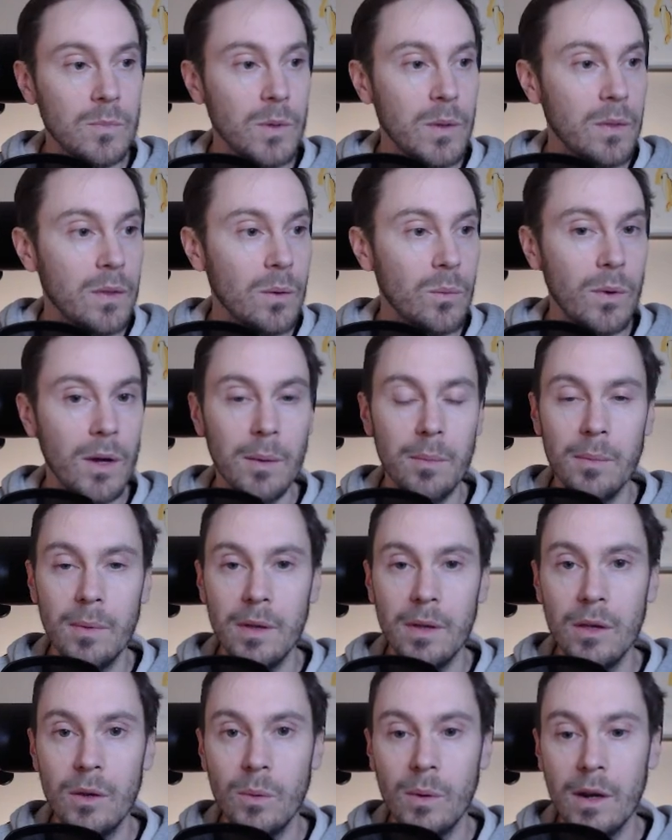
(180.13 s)
with the web
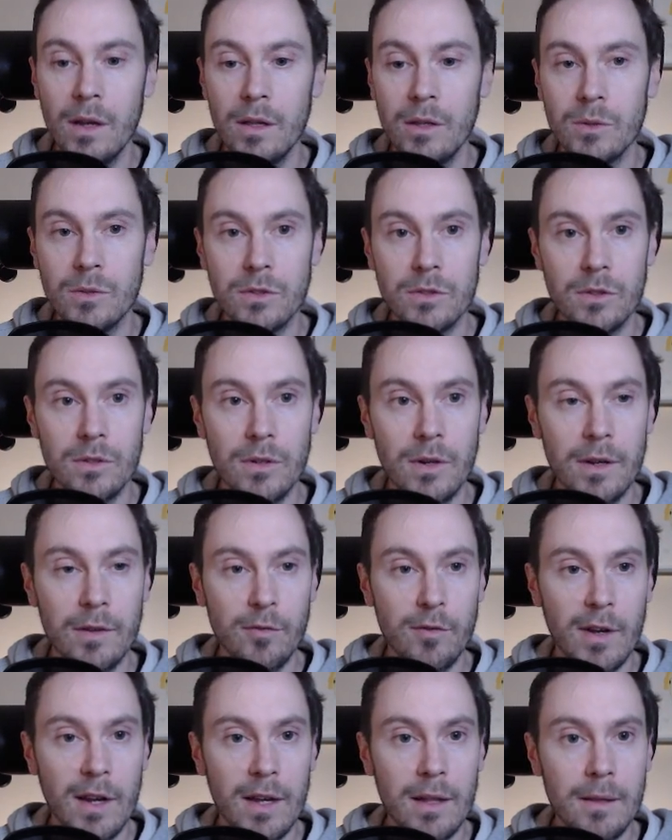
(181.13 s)
UI user uh,
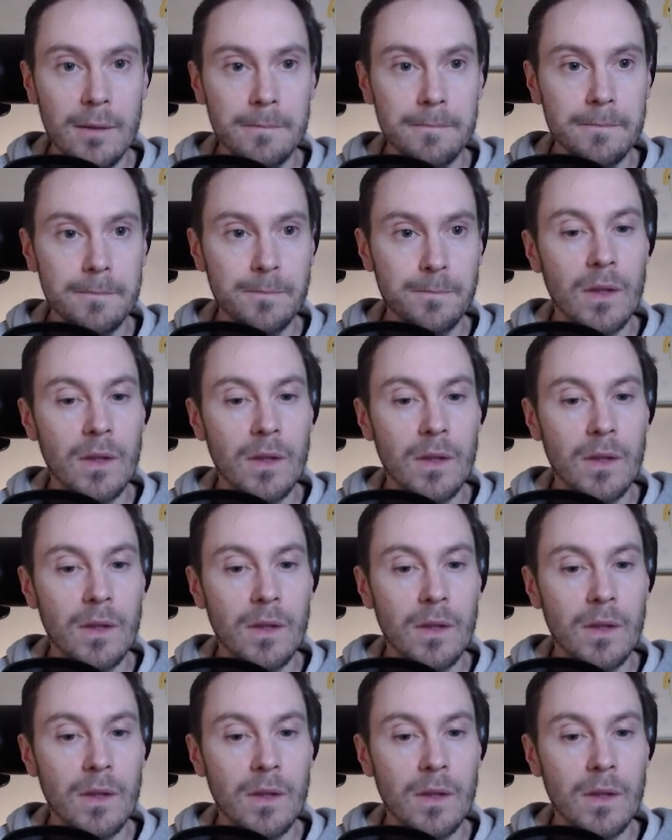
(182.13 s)
file.